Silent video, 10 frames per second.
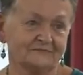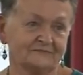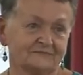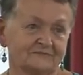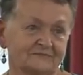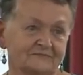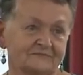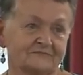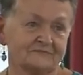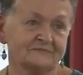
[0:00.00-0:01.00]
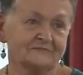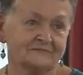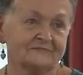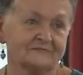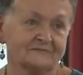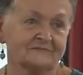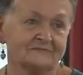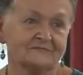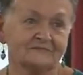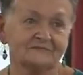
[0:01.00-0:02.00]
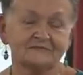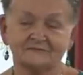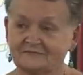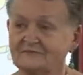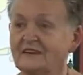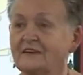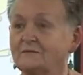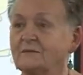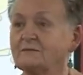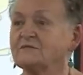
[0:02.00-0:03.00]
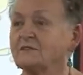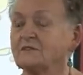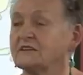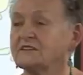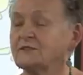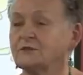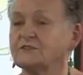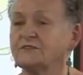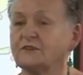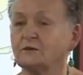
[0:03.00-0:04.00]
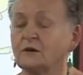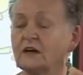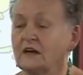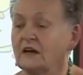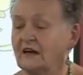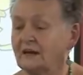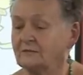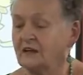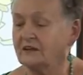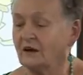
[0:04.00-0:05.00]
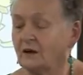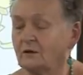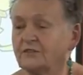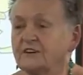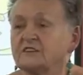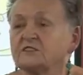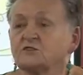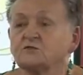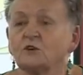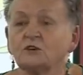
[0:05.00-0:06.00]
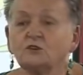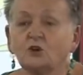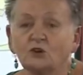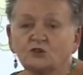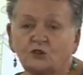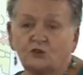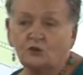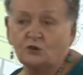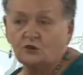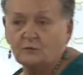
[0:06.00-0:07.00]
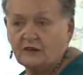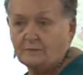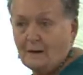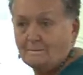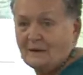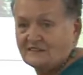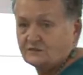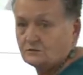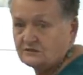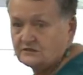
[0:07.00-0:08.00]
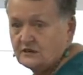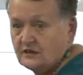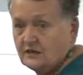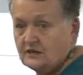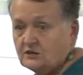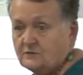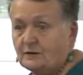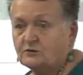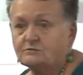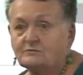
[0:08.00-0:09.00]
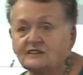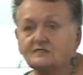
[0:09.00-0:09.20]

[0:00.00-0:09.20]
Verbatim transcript: mm. I could stop the dribble at the urinal. Yeah, absolutely. It's not difficult. Um, the whole thing is that you've got to not turn on your big bum muscles. Your bottom